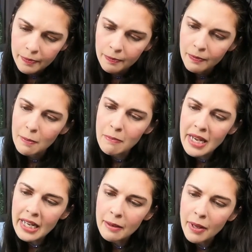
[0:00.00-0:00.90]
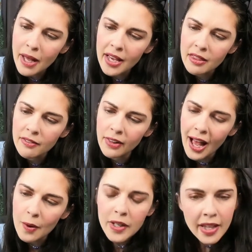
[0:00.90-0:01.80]
meaning behind the
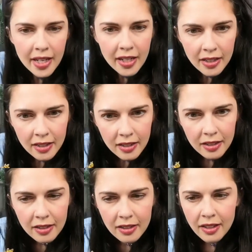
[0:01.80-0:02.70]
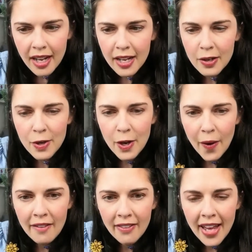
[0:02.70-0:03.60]
flower then. I don't know.
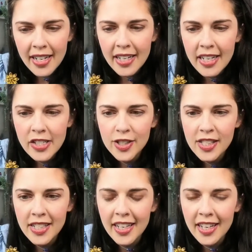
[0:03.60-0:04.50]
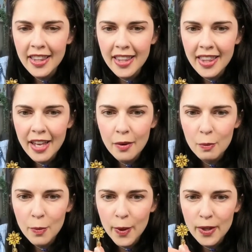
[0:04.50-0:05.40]
I find it interesting that they
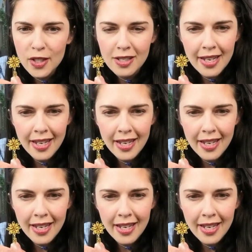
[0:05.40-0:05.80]
would put just like a